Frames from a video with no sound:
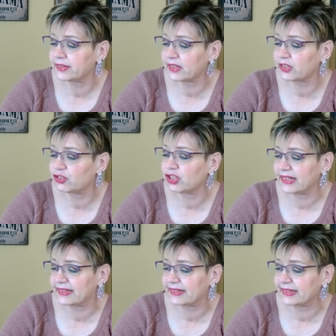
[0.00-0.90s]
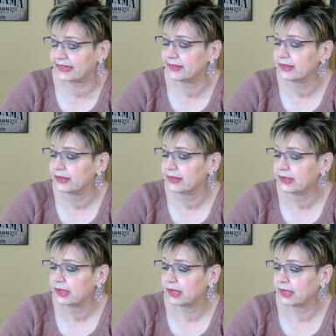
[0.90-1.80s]
suggested
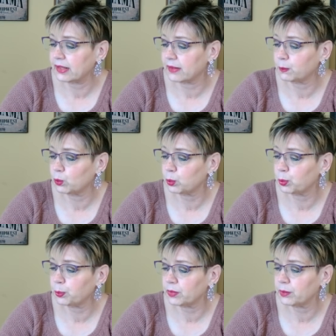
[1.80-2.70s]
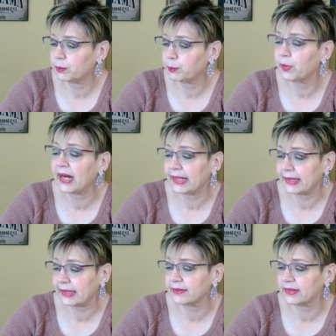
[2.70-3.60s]
um,
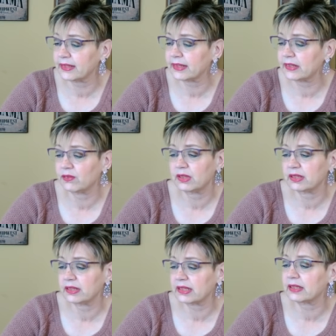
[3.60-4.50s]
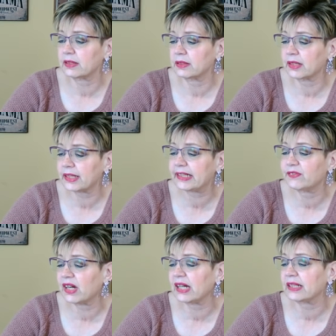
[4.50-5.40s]
by Lilith, Lil, Lucky
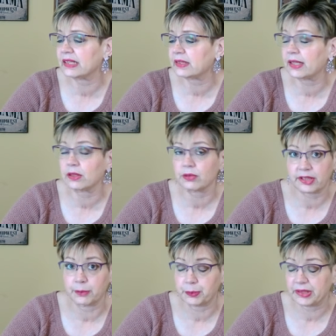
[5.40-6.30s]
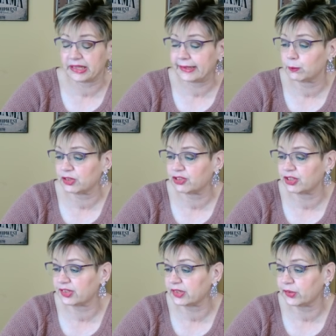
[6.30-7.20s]
Violet Color Company which
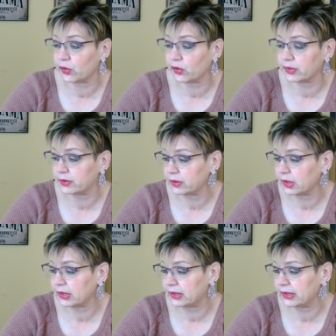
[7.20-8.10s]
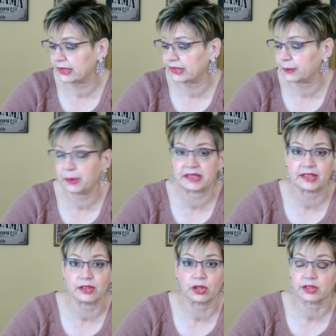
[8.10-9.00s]
is a yarn
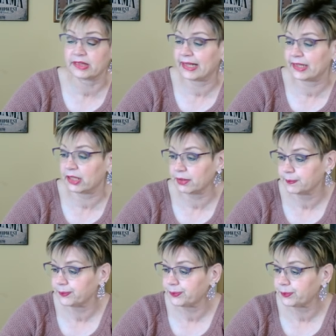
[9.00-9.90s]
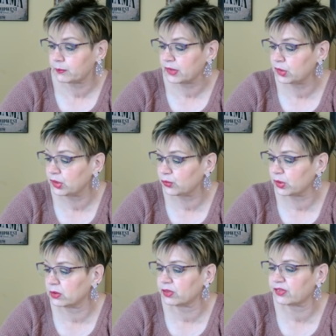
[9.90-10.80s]
independent yarn dyer is
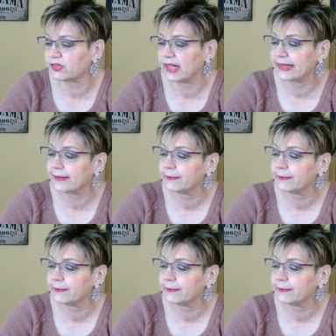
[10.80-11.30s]
what it looks like.